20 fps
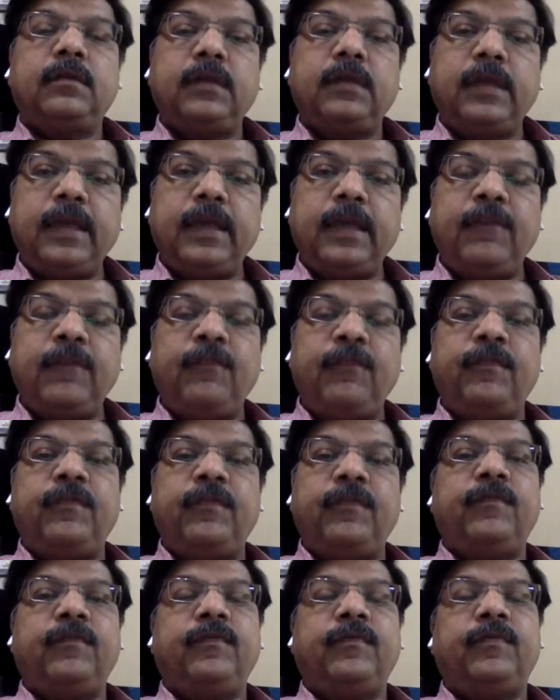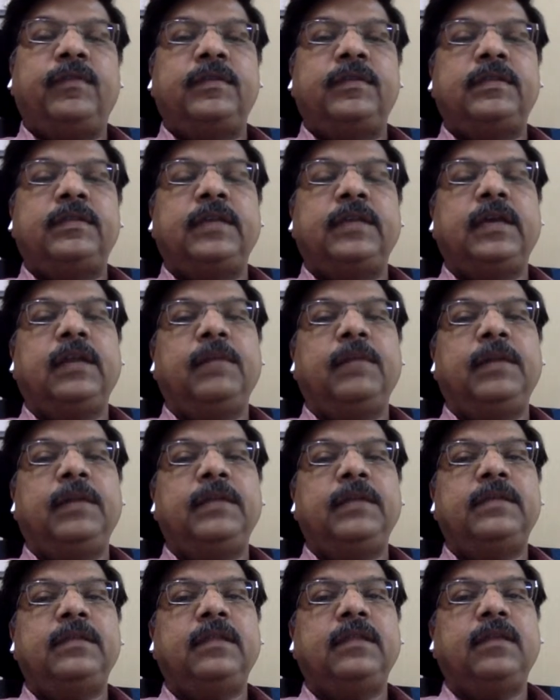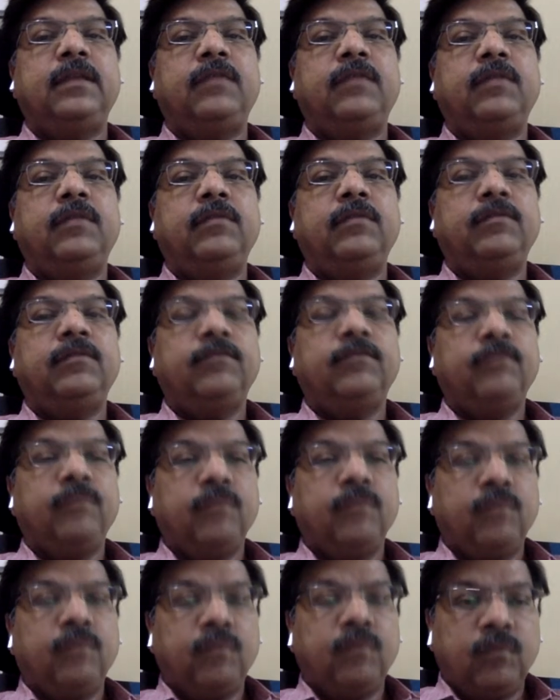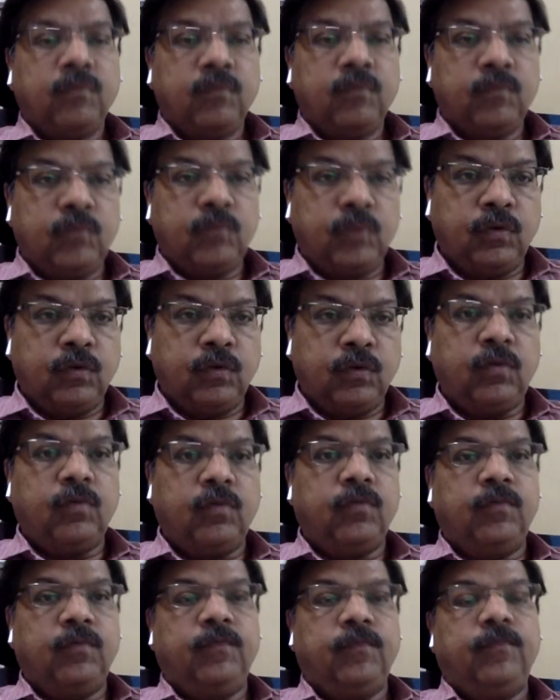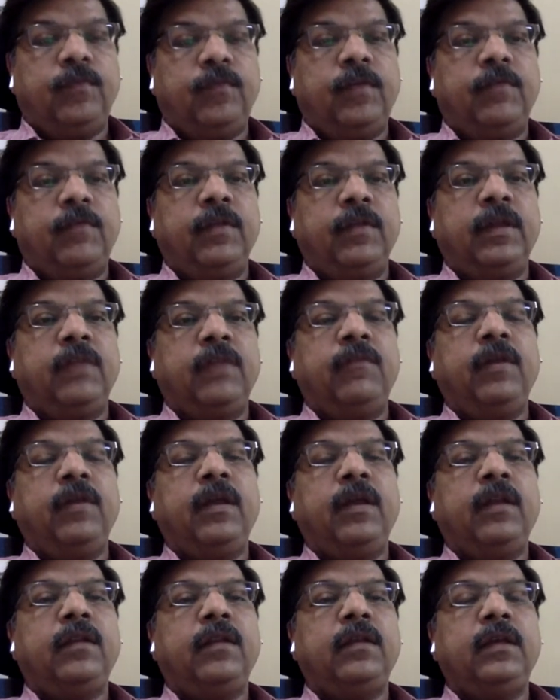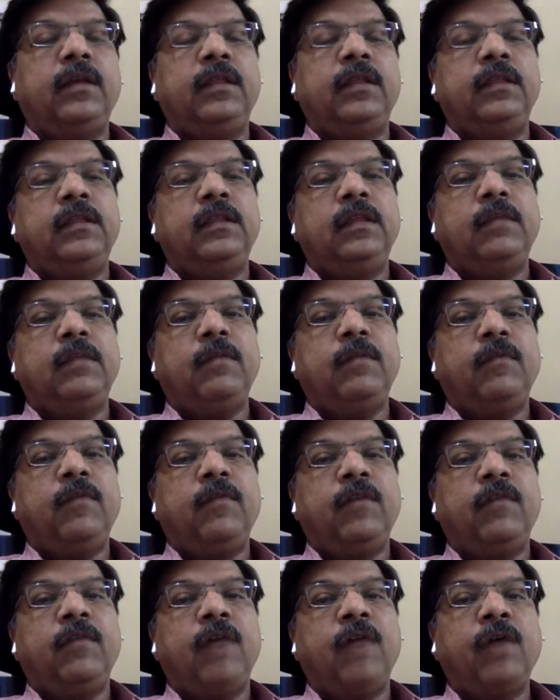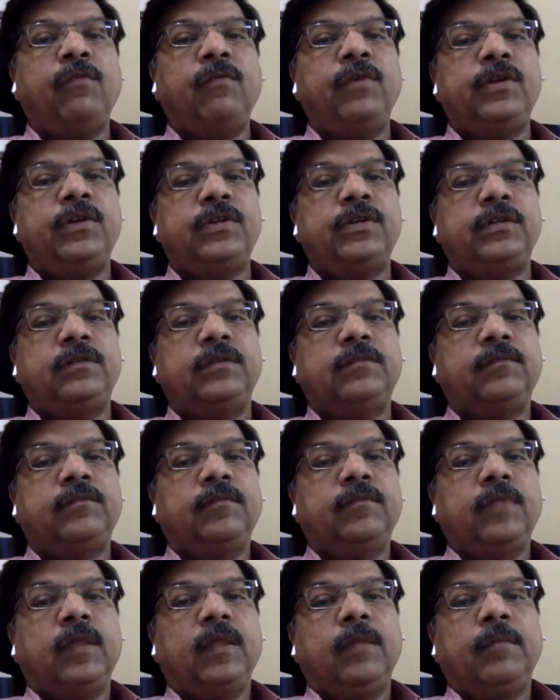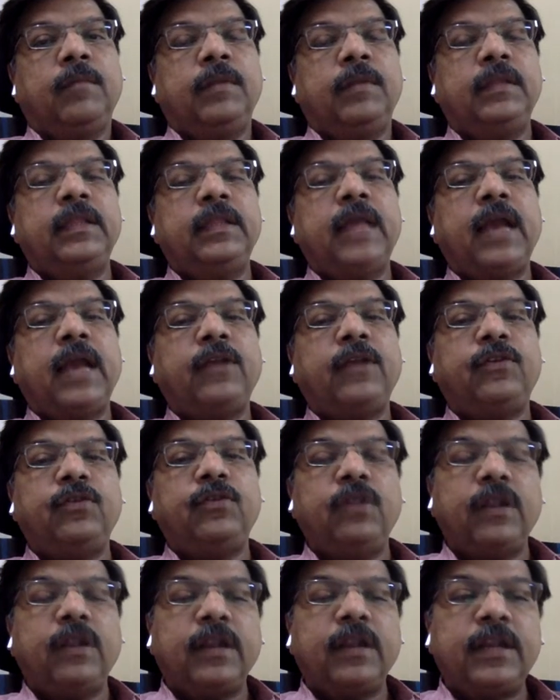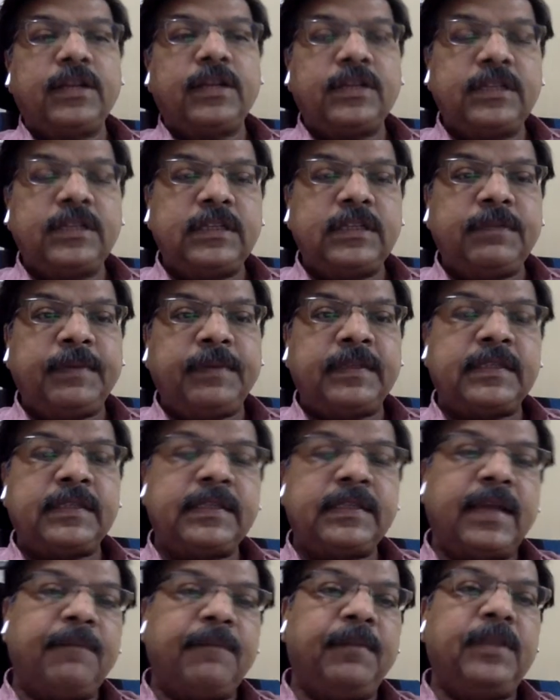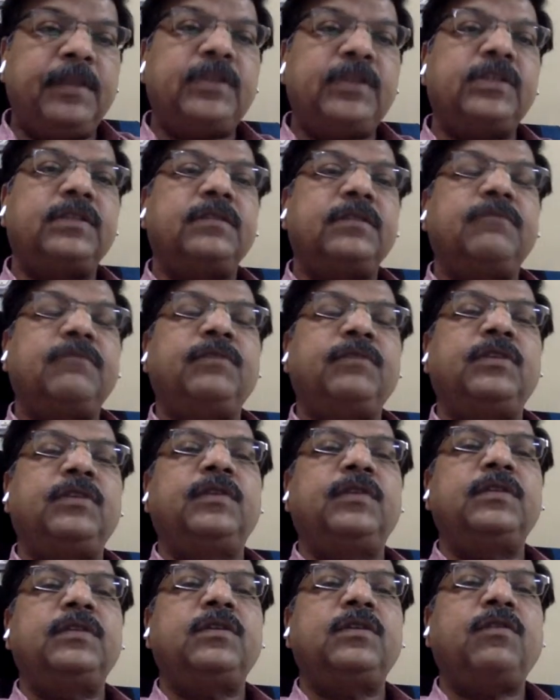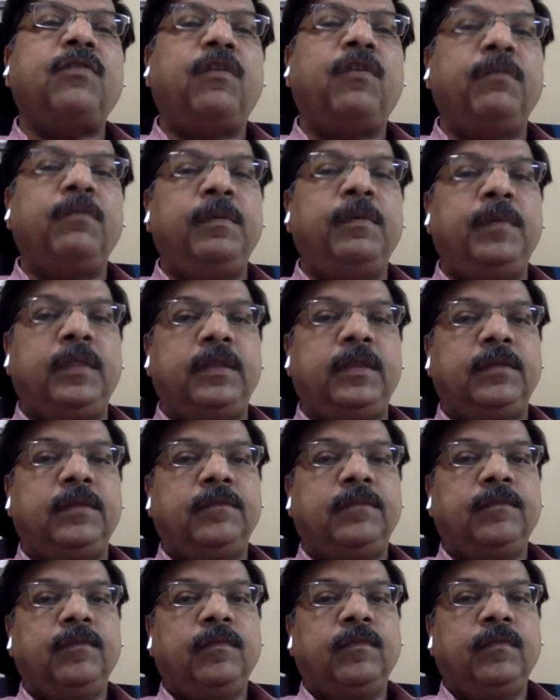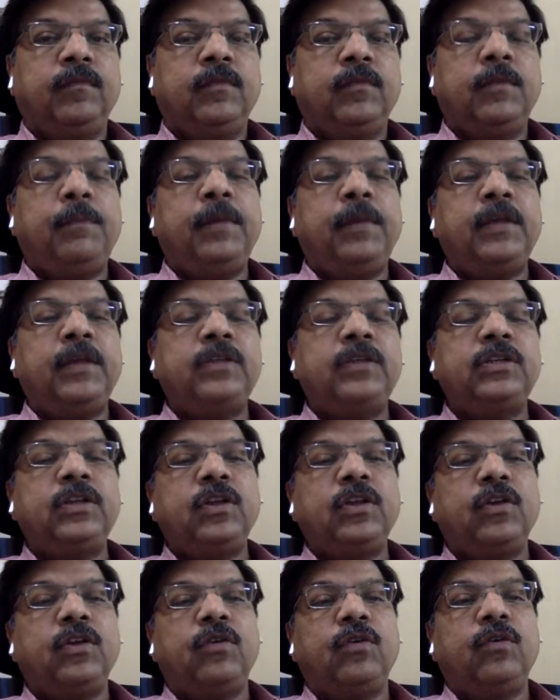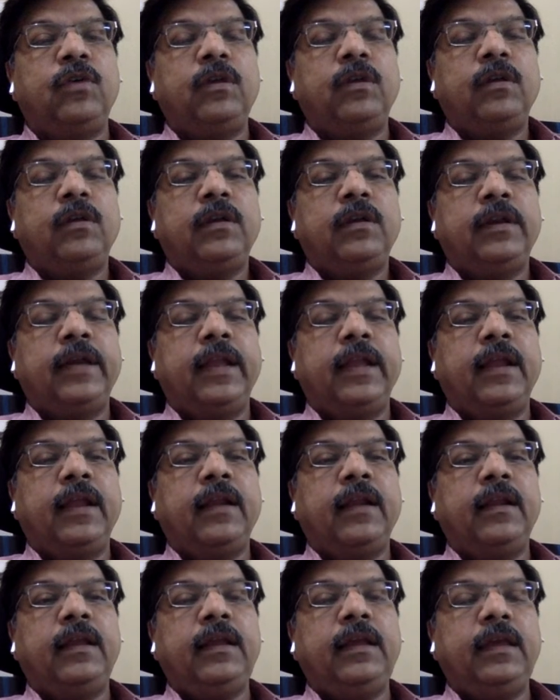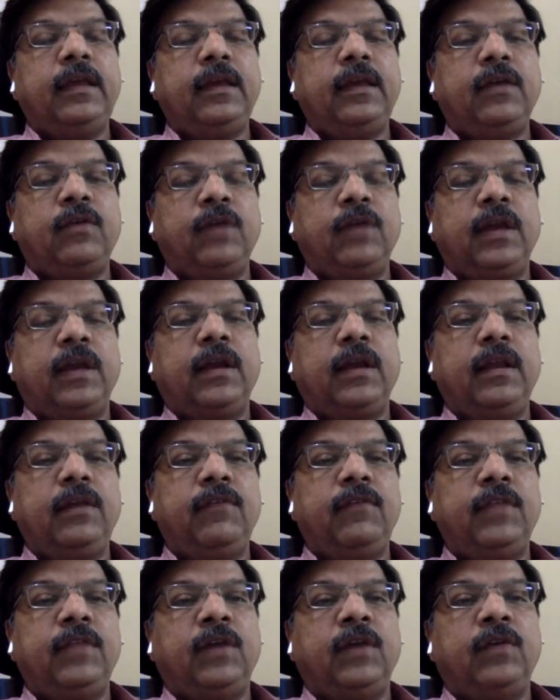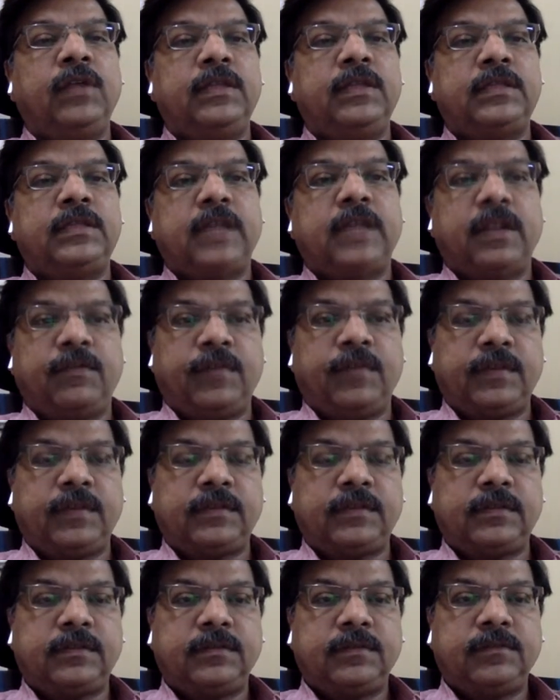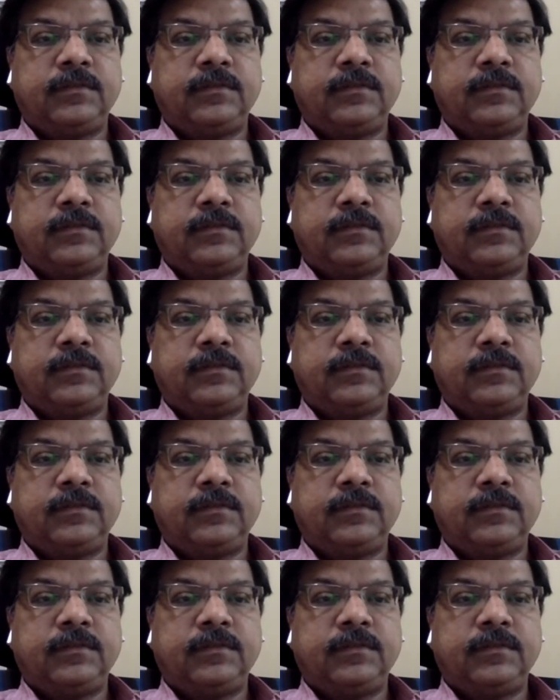if the single medicine given, though they were giving it in the name of evacuation, but then actual relationship established, which was of homeopathy. The patient cured directly, quickly, without any side effects.